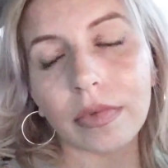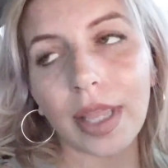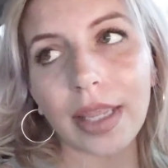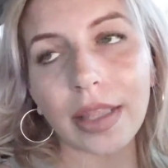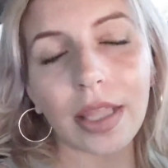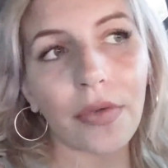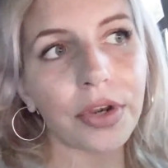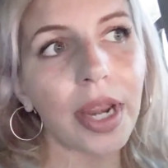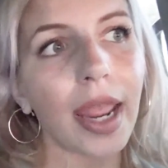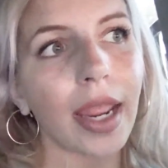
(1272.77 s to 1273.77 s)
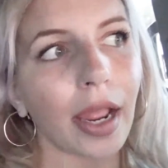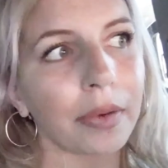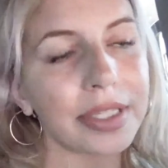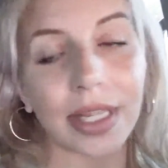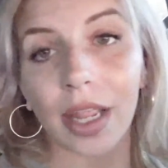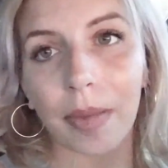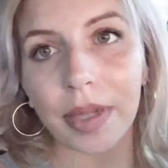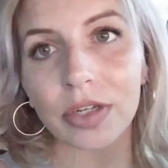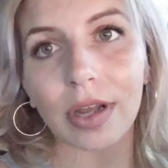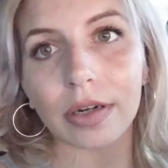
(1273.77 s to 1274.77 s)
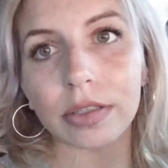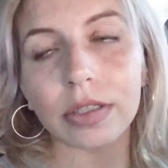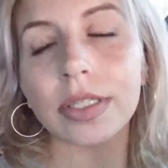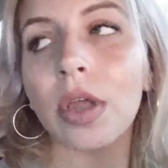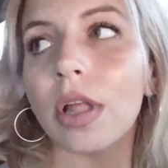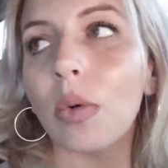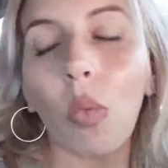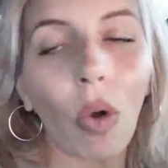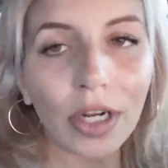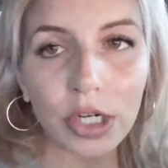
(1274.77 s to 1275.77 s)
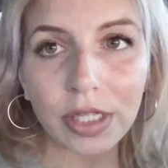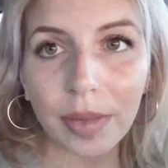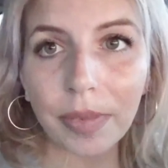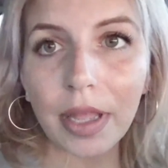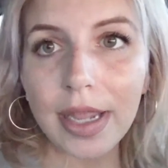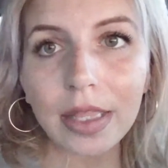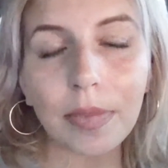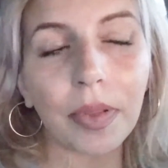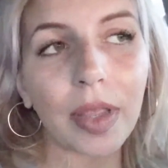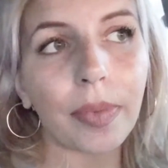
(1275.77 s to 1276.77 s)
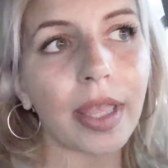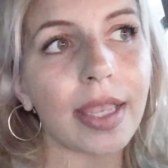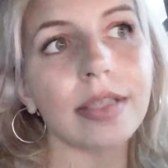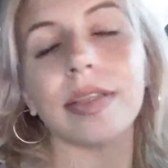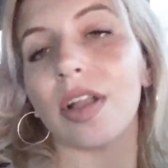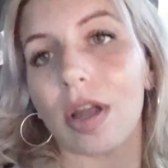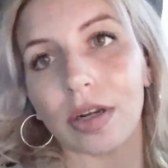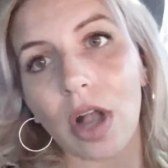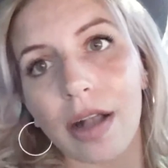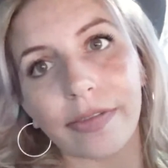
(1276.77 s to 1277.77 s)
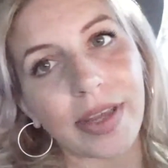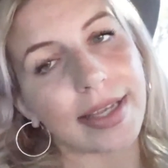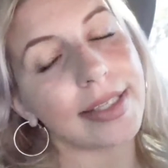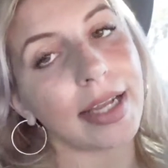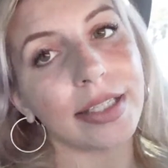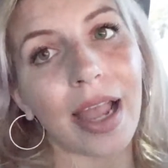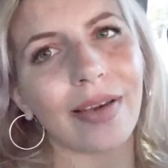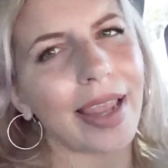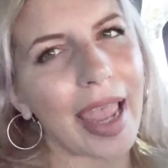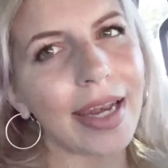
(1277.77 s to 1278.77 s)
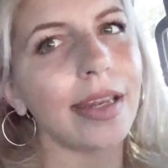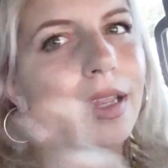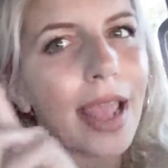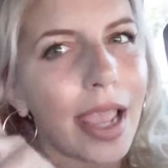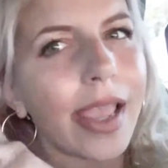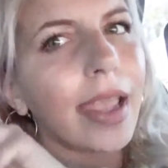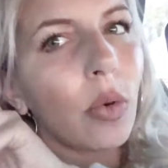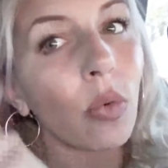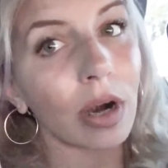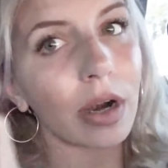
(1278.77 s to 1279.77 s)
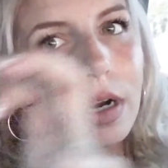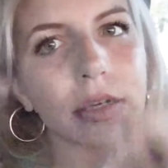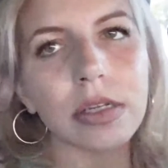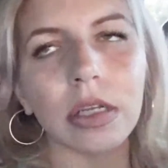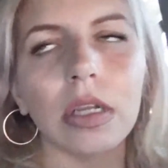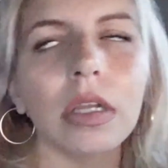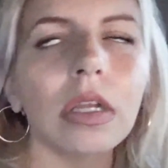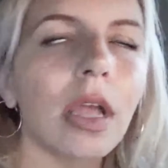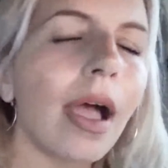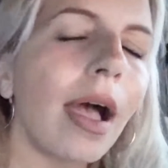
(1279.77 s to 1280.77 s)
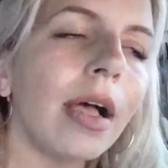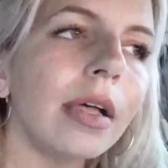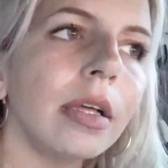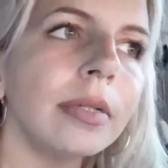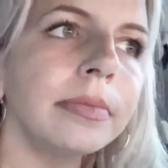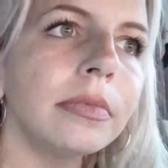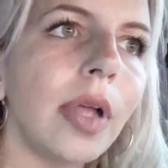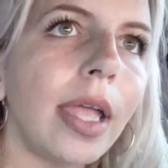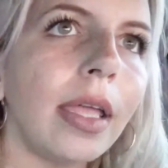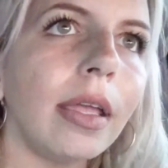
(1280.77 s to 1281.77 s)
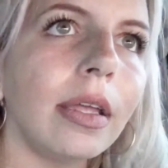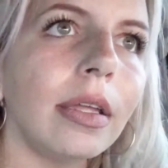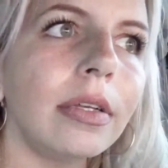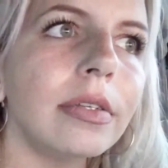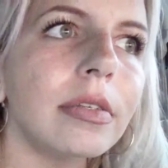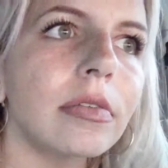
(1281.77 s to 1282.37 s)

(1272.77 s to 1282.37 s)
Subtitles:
Like, the other day, I was sitting at McDonald's, watching them play at the play place, I got a coffee, I sat down, I edited, aka worked, and